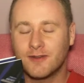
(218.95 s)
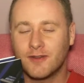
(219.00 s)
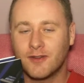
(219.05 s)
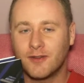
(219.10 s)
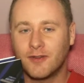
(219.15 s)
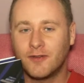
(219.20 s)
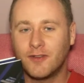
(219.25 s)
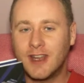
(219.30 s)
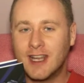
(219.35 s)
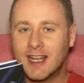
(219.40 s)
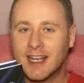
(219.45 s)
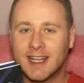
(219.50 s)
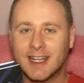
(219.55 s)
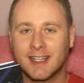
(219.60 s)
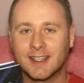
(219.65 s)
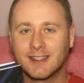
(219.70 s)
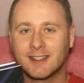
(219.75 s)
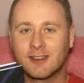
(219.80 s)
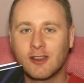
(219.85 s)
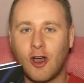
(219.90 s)

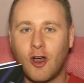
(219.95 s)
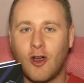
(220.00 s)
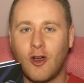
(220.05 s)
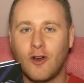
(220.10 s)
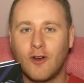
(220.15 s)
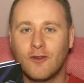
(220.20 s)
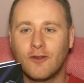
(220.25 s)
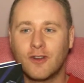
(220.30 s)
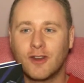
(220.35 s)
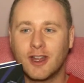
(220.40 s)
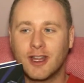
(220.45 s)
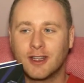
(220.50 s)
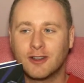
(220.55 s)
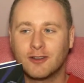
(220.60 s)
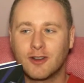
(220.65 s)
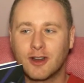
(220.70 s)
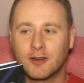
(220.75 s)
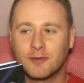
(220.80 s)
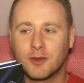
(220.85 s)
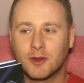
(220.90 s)
feelings of
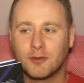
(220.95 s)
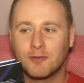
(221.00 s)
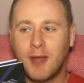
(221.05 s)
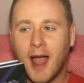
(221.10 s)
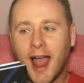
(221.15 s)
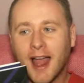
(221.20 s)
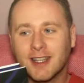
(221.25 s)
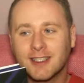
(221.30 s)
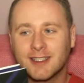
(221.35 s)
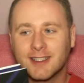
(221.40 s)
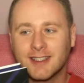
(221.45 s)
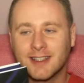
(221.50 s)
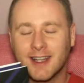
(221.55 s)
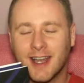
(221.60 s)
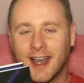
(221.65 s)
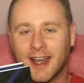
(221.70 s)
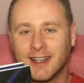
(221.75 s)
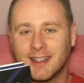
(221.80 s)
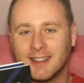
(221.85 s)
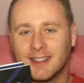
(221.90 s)
incredible passion
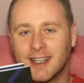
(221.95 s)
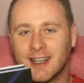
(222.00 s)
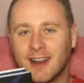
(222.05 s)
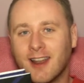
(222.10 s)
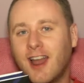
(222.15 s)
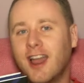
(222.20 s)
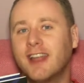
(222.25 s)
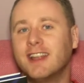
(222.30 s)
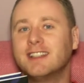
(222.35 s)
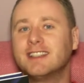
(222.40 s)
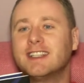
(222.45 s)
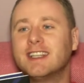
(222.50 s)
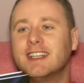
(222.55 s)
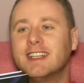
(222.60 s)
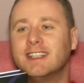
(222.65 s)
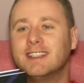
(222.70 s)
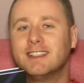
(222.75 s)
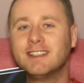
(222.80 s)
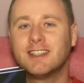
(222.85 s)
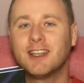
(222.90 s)
and delight
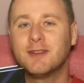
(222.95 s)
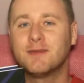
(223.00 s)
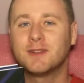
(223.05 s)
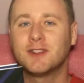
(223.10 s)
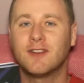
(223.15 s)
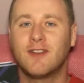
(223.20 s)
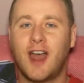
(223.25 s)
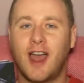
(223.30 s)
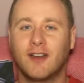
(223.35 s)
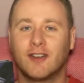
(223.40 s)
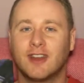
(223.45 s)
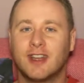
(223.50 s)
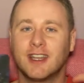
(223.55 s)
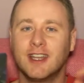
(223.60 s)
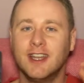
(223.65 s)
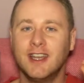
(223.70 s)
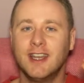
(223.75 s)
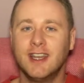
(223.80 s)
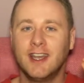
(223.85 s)
in terms of having